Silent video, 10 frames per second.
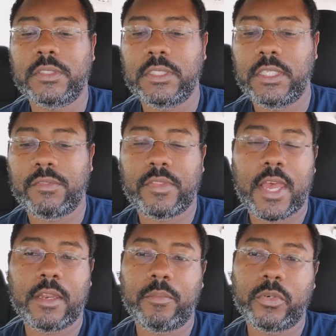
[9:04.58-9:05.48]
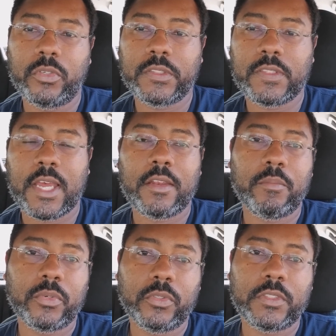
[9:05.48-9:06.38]
see if that improves. If that
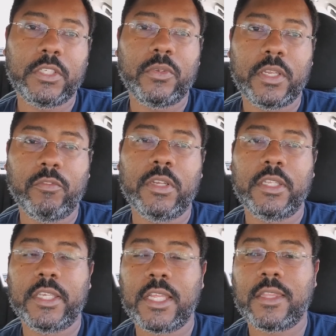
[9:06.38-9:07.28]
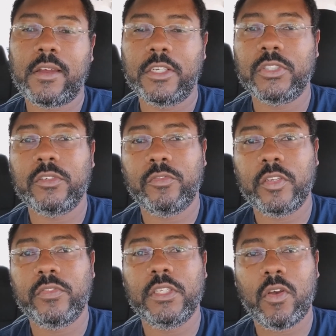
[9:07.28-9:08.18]
improves and you can really get the
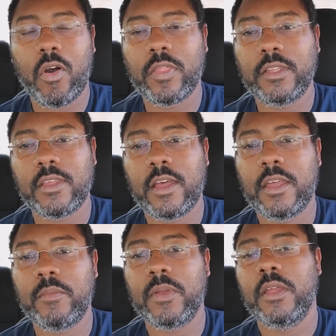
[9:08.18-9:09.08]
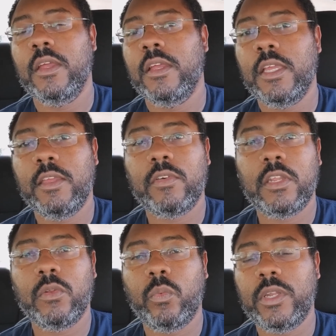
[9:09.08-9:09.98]
150 all the time, even
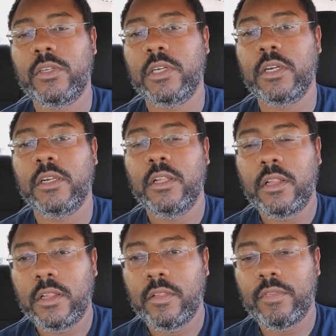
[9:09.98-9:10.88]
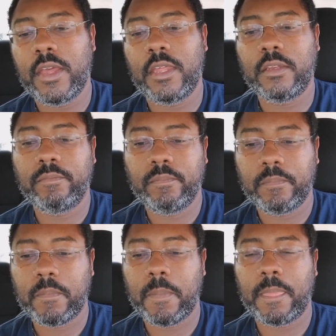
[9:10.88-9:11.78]
in the winter, then
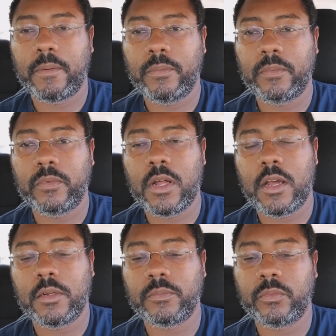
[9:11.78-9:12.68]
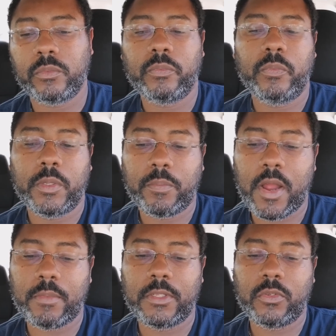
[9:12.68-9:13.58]
we could
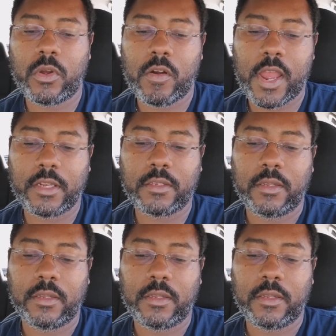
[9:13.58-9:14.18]
probably do all right.